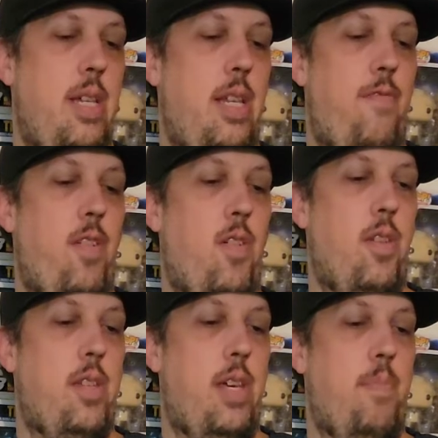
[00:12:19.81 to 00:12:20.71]
and if it
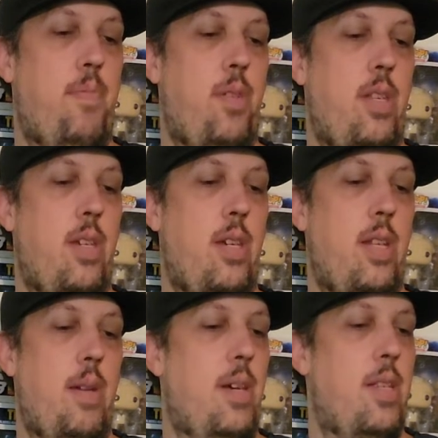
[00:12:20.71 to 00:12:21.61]
holds up pretty good,
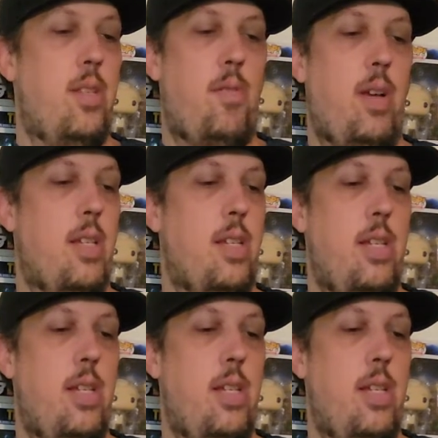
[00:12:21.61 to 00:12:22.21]
I'm not scratch.